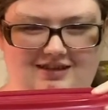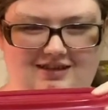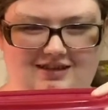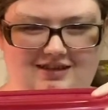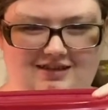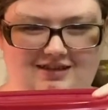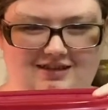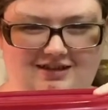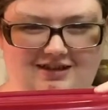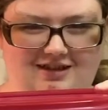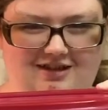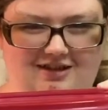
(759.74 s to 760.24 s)

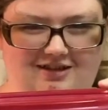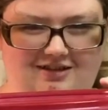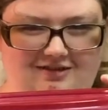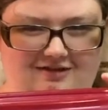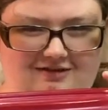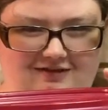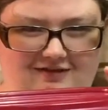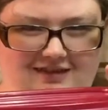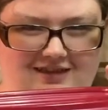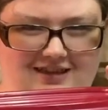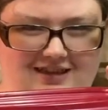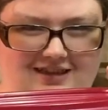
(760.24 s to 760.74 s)
So,
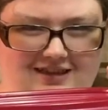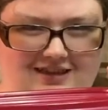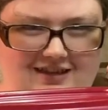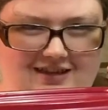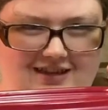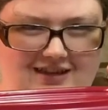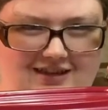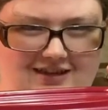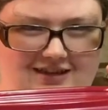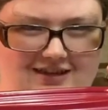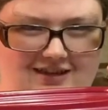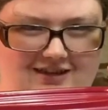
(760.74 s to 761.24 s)

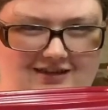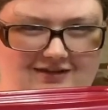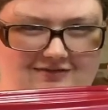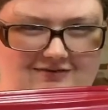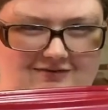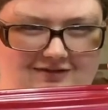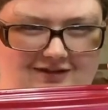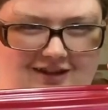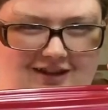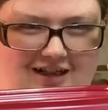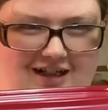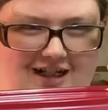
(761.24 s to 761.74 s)

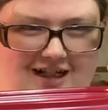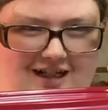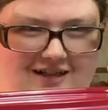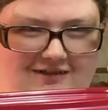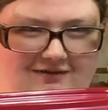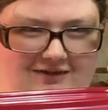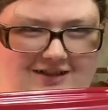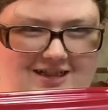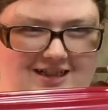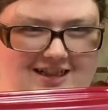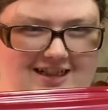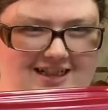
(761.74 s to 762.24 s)
Lauren
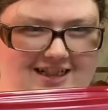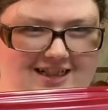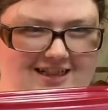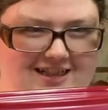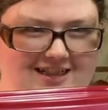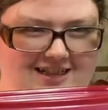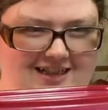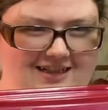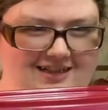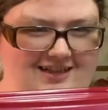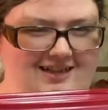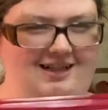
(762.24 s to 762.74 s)
was teasing
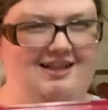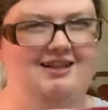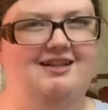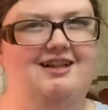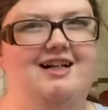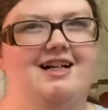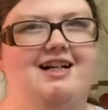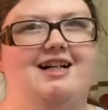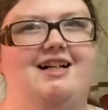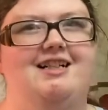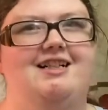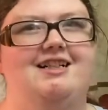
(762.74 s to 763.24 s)
because she's
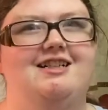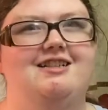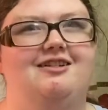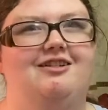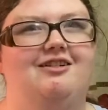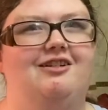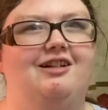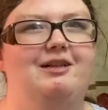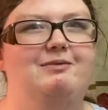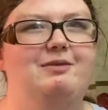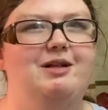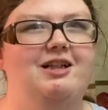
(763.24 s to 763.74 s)
like, it didn't look
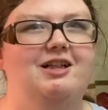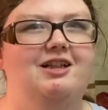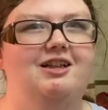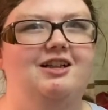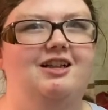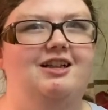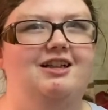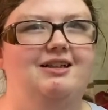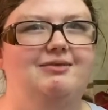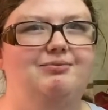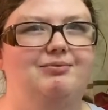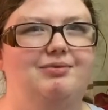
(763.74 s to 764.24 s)
like it makes a
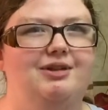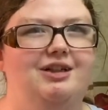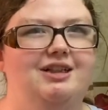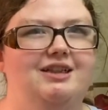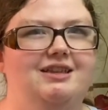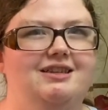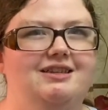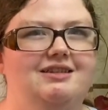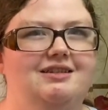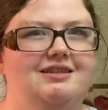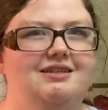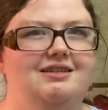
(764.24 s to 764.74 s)
lot,
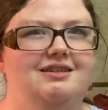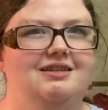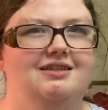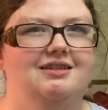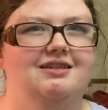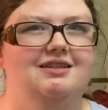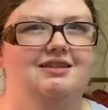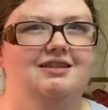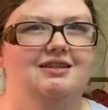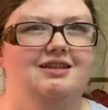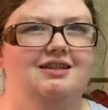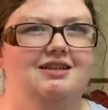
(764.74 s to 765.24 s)
but
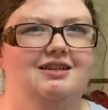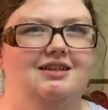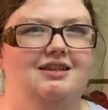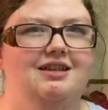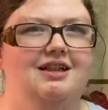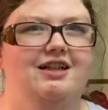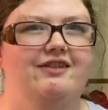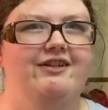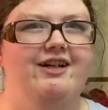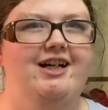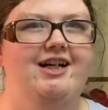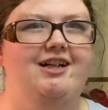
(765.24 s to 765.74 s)
I
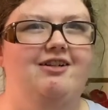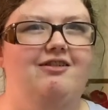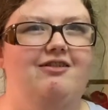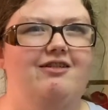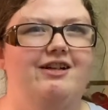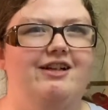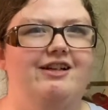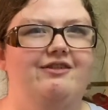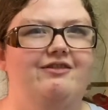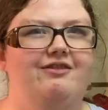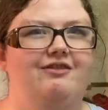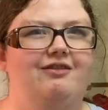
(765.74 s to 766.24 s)
think
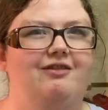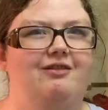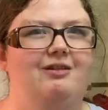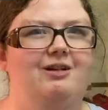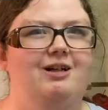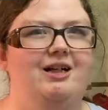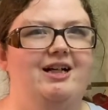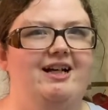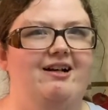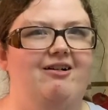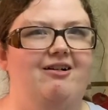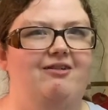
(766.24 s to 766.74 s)
only
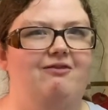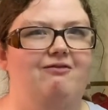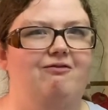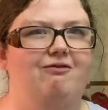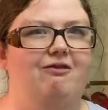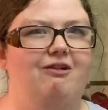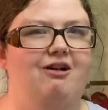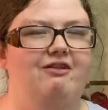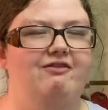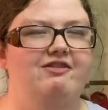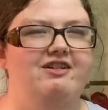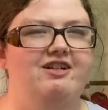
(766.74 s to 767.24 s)
3 or
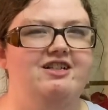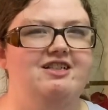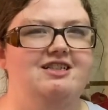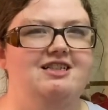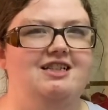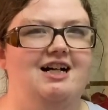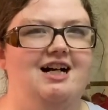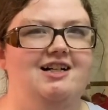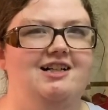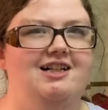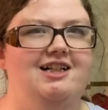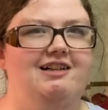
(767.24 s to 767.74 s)
4 of us
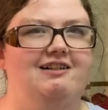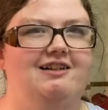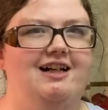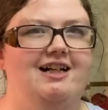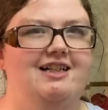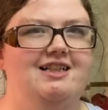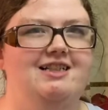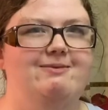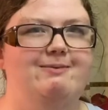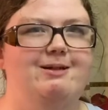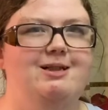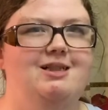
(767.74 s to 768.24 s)
actually like
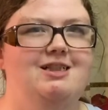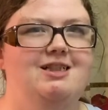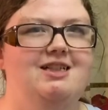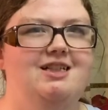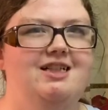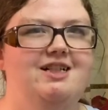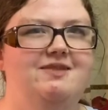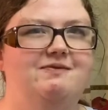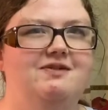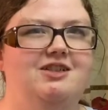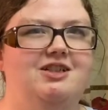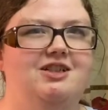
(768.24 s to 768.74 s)
spinach
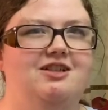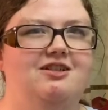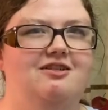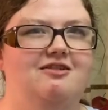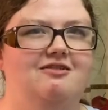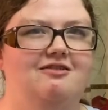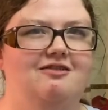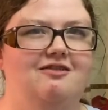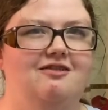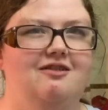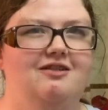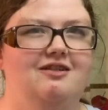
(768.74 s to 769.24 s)
dip,
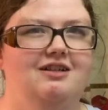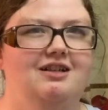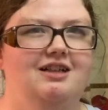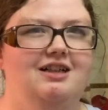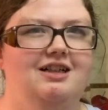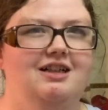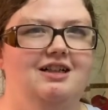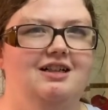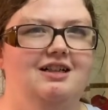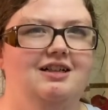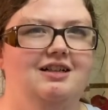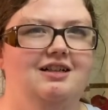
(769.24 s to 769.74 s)
so
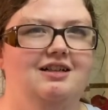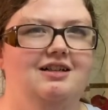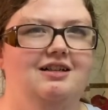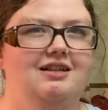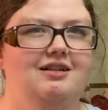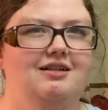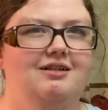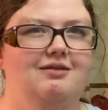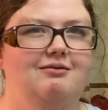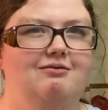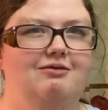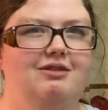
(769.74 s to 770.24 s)

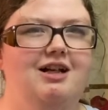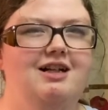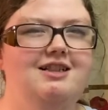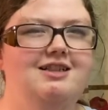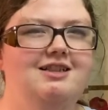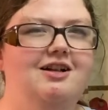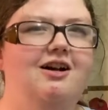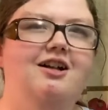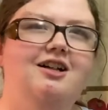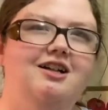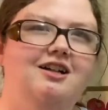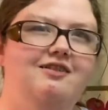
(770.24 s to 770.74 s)
plus
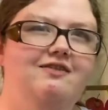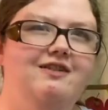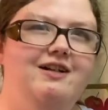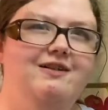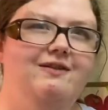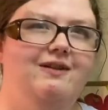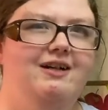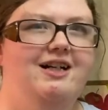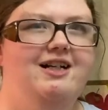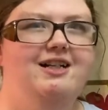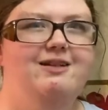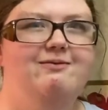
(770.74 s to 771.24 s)
all our
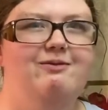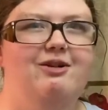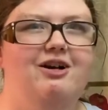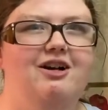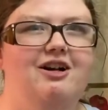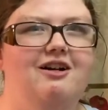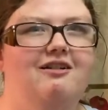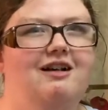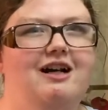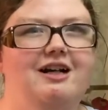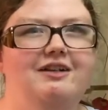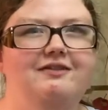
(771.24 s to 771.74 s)
favorite eats
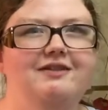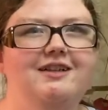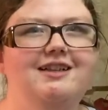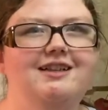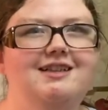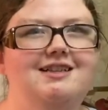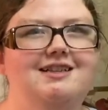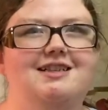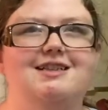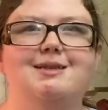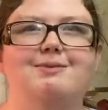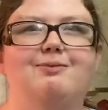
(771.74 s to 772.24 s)
tomorrow, I think
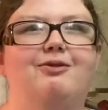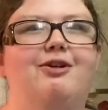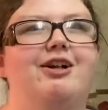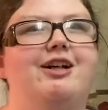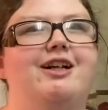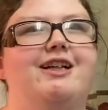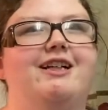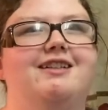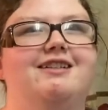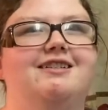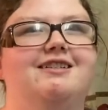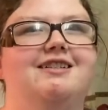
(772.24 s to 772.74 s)
this is
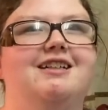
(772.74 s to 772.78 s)
plenty.